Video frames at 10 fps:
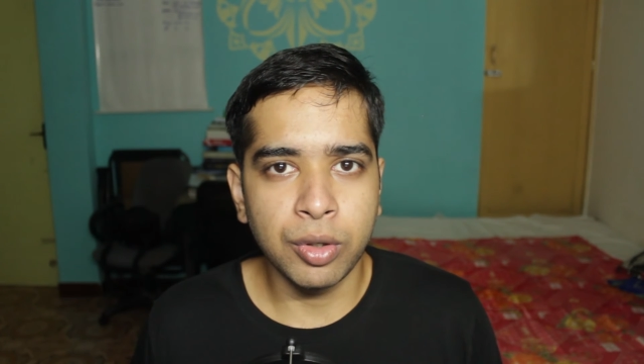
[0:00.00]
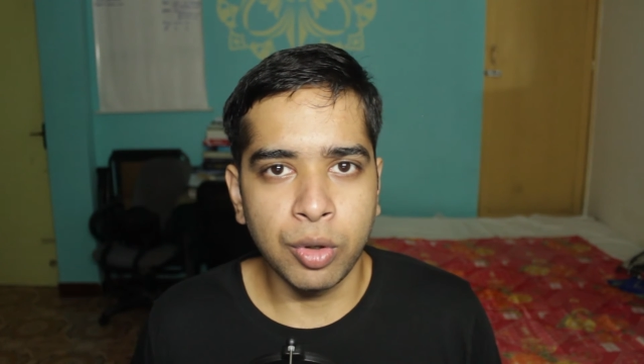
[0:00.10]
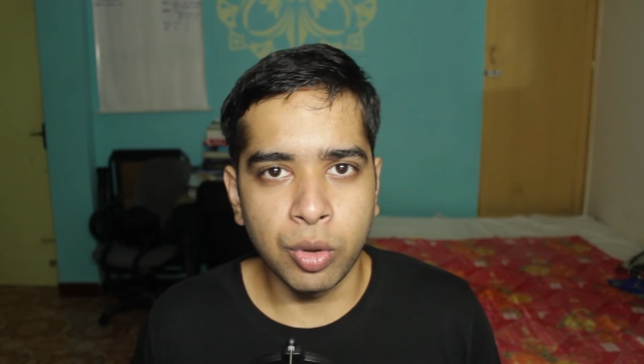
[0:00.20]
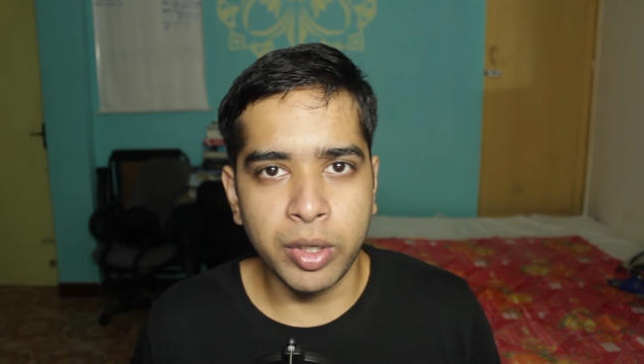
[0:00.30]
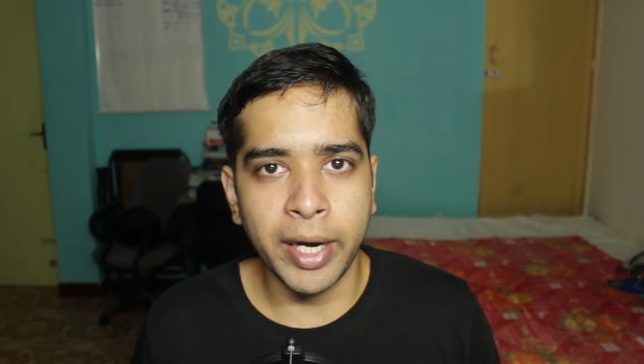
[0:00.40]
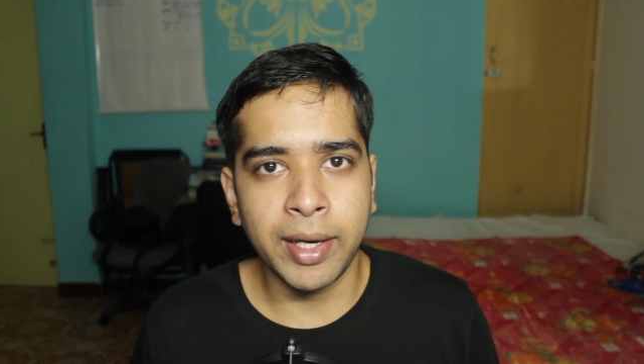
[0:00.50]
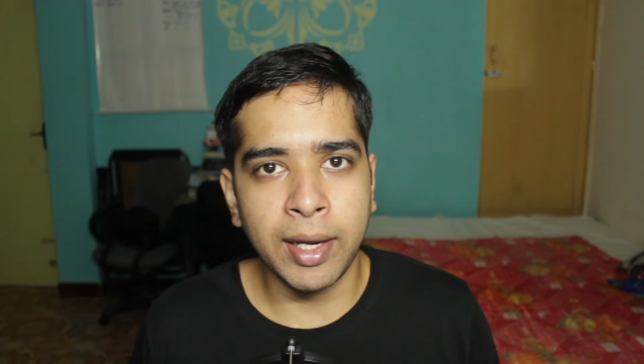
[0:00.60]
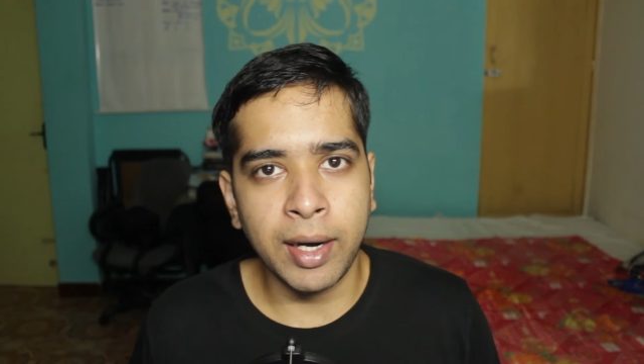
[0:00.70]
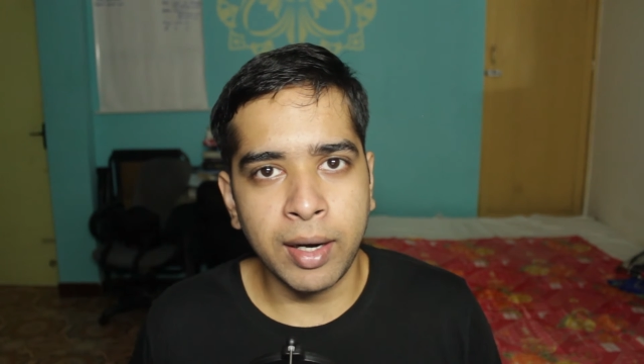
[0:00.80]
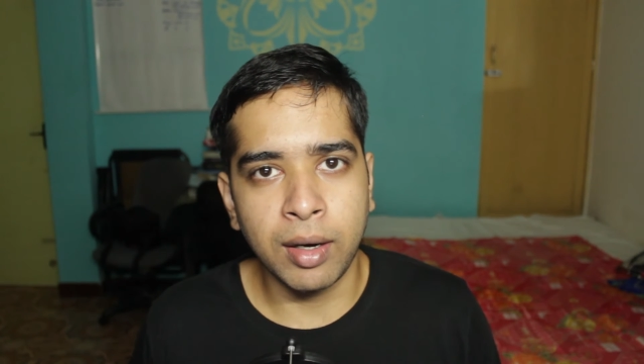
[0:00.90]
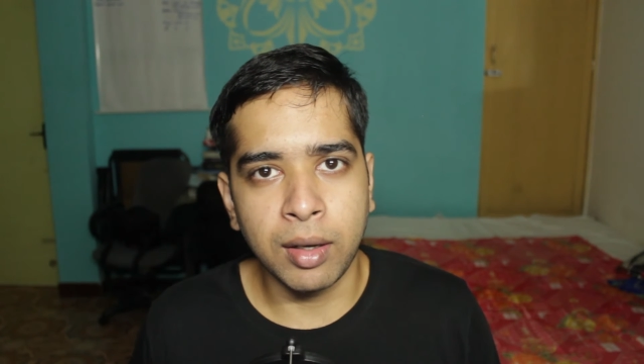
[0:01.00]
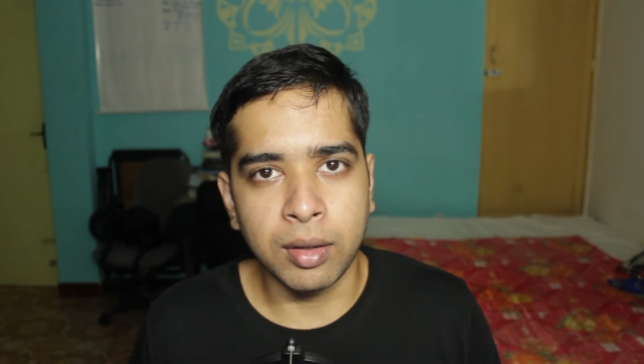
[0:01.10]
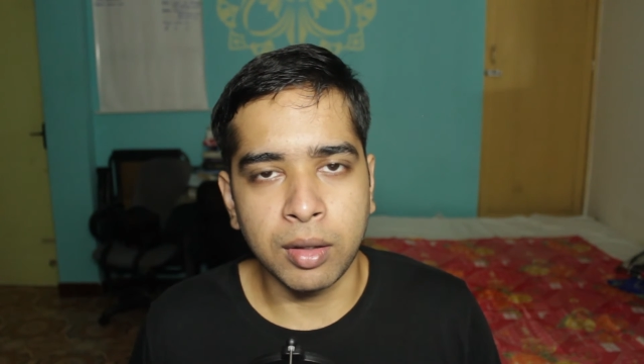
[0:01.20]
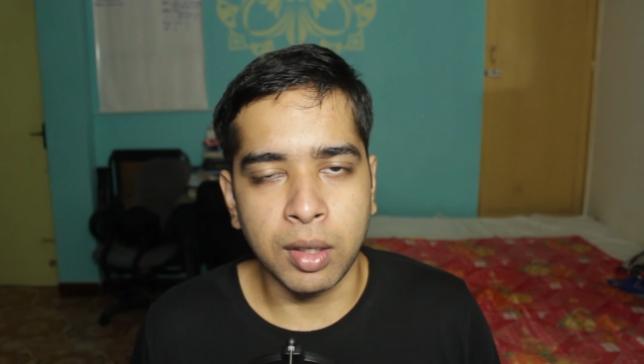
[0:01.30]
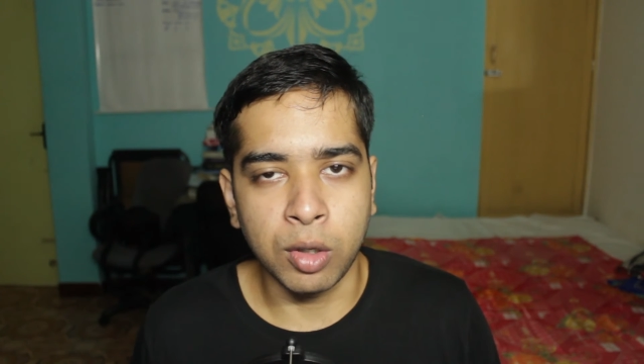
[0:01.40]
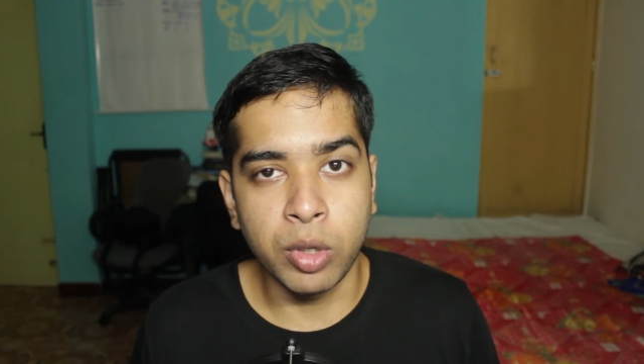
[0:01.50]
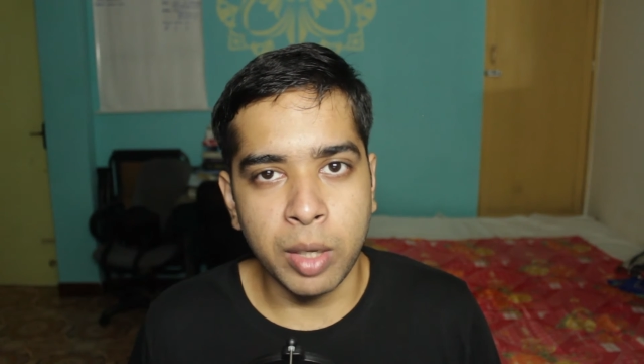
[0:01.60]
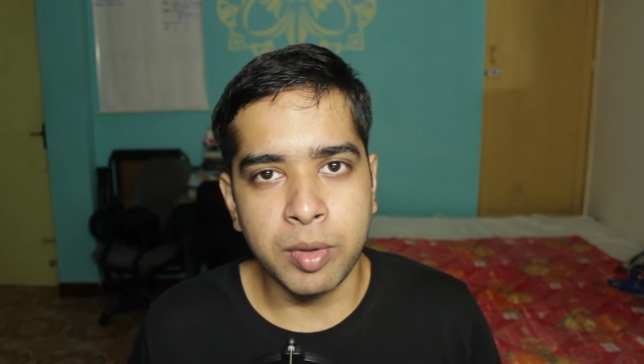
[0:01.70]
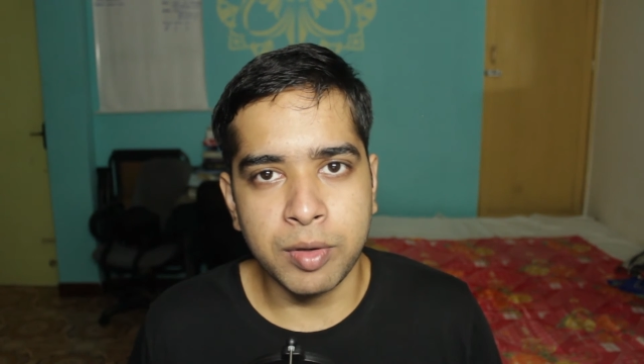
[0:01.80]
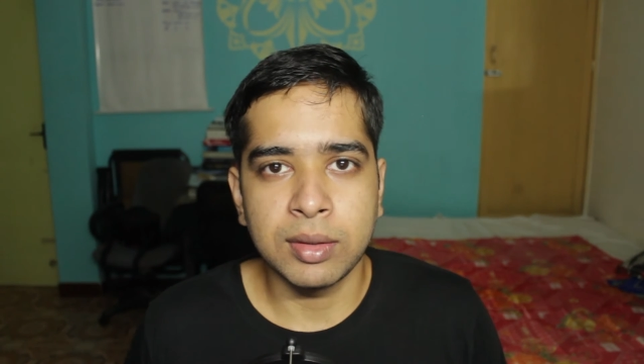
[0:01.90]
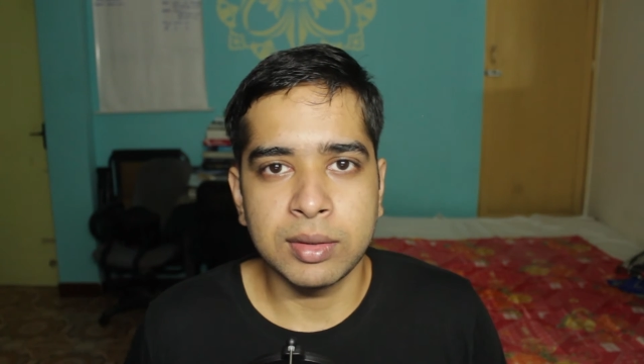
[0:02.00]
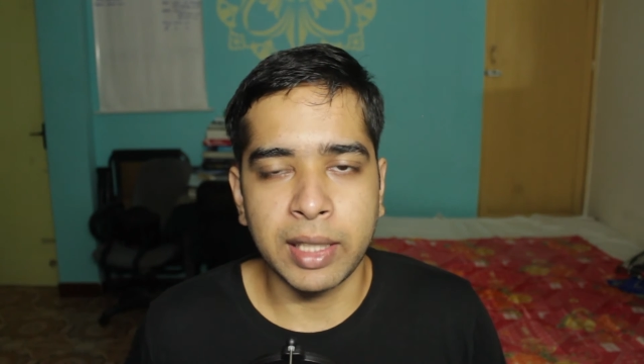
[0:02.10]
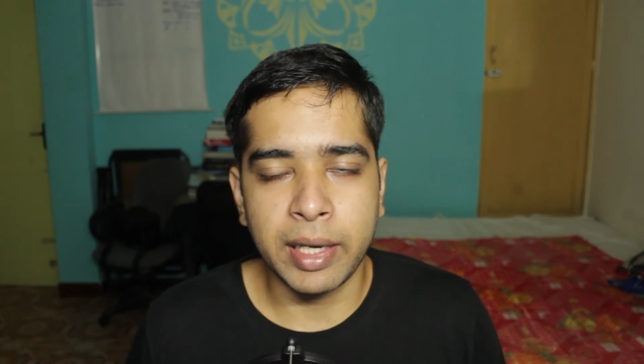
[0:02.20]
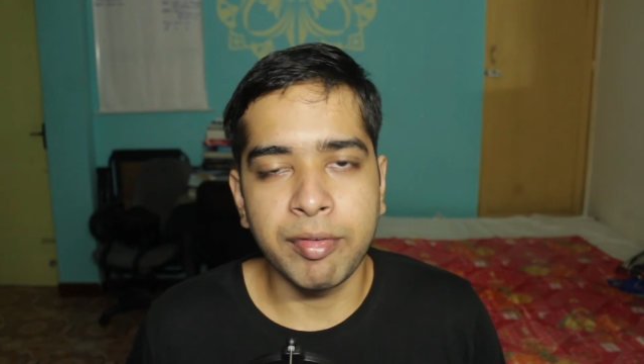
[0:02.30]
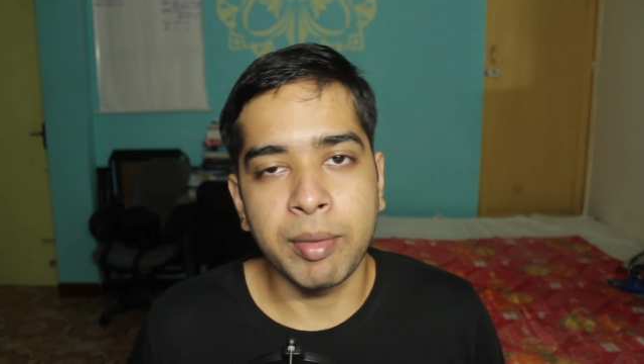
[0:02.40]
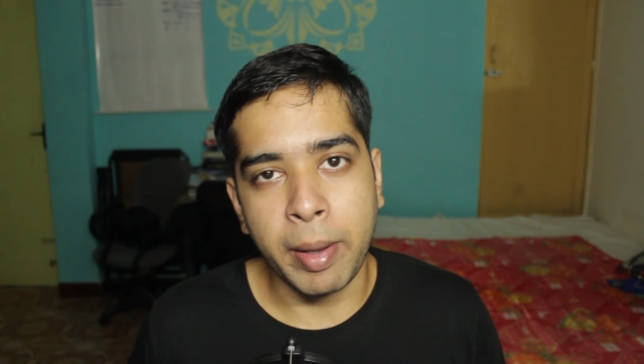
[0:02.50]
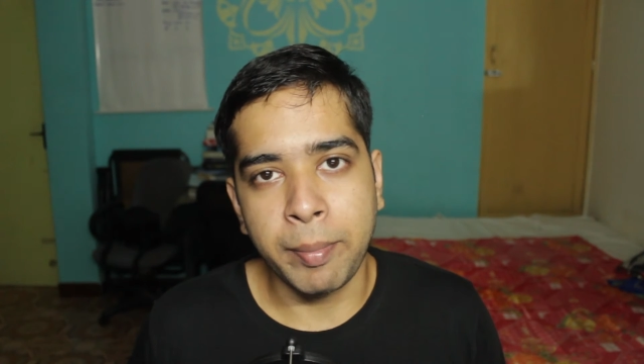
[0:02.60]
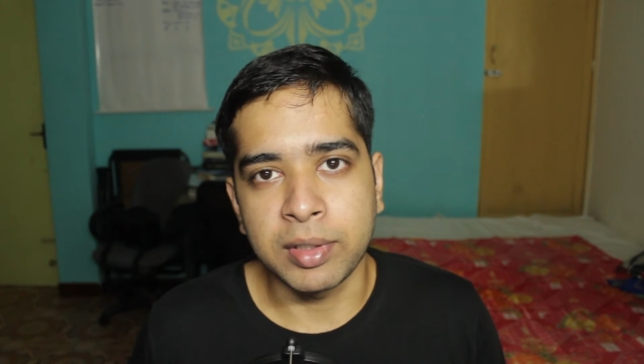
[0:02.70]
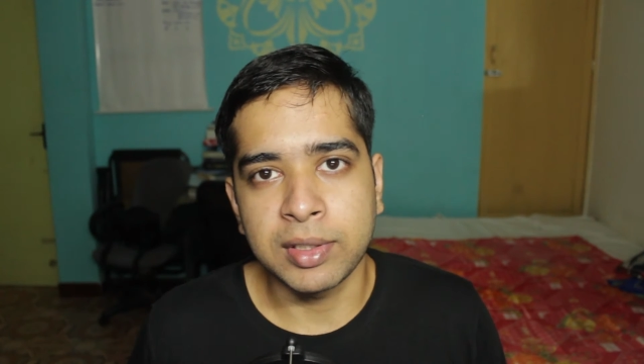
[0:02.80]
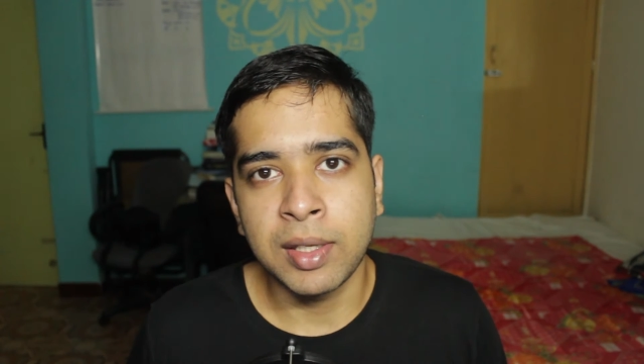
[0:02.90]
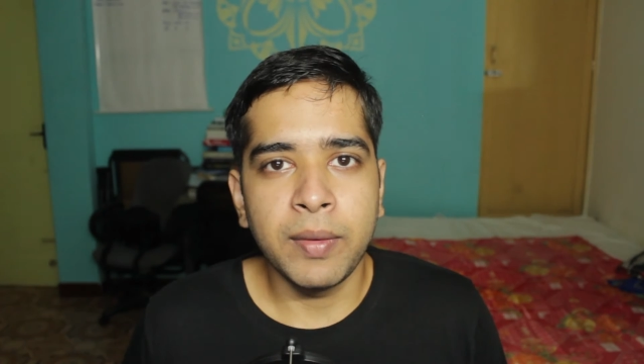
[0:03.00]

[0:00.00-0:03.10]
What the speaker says: good data and a good number of scientific papers.